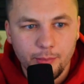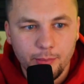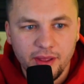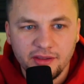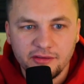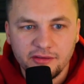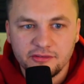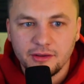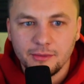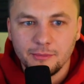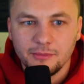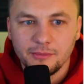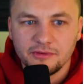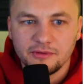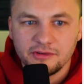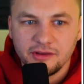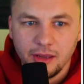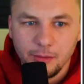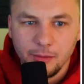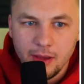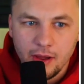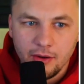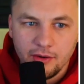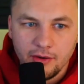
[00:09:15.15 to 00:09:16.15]
Ben Simmons
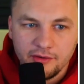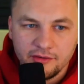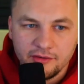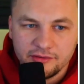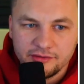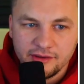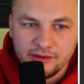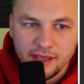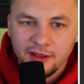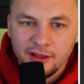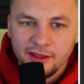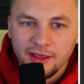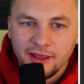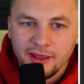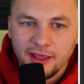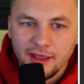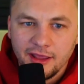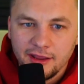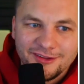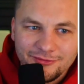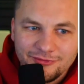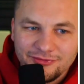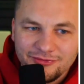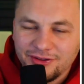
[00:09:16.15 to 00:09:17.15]
came out and said,
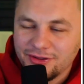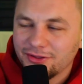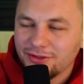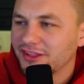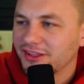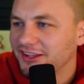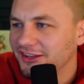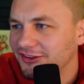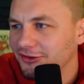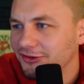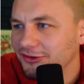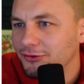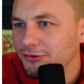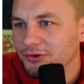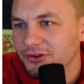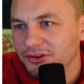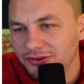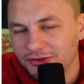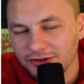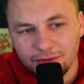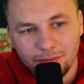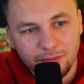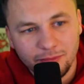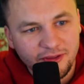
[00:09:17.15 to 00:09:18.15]
hey, Philly, do
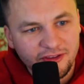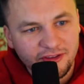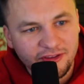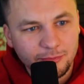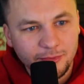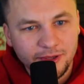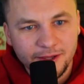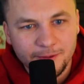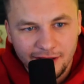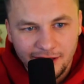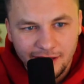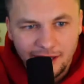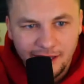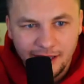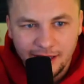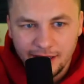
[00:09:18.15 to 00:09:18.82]
you miss me?